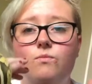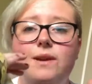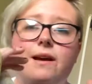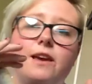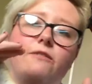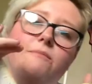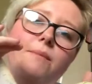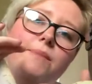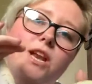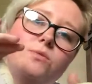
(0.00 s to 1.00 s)
now you've
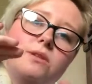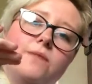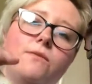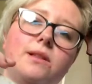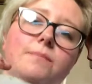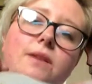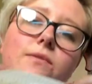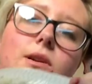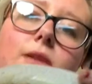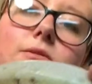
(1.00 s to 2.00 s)
met Benjamin, I'll give you a little bit of
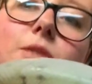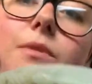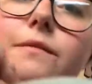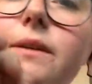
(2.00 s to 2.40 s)
a close-up of